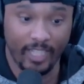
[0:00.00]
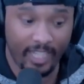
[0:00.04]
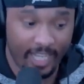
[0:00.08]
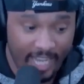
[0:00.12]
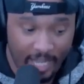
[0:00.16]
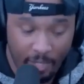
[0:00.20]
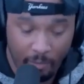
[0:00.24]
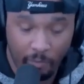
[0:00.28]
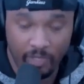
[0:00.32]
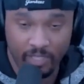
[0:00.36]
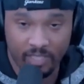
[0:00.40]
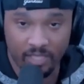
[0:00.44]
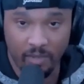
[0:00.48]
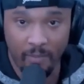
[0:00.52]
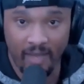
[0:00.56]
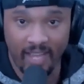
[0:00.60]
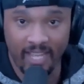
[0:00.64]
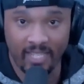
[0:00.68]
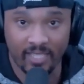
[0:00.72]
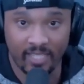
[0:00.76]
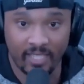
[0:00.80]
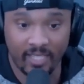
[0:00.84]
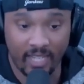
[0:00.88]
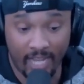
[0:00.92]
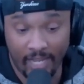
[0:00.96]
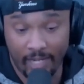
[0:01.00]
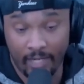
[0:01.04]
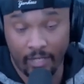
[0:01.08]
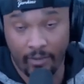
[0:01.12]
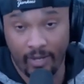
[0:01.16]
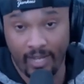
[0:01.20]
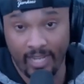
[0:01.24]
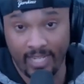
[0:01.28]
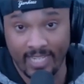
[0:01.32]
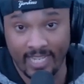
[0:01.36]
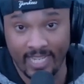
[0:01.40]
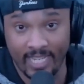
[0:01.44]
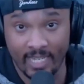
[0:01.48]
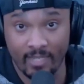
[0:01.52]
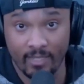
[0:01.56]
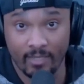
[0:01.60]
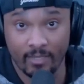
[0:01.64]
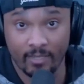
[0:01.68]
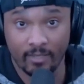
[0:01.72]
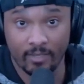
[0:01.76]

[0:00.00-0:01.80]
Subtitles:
It was amazing. I know I did.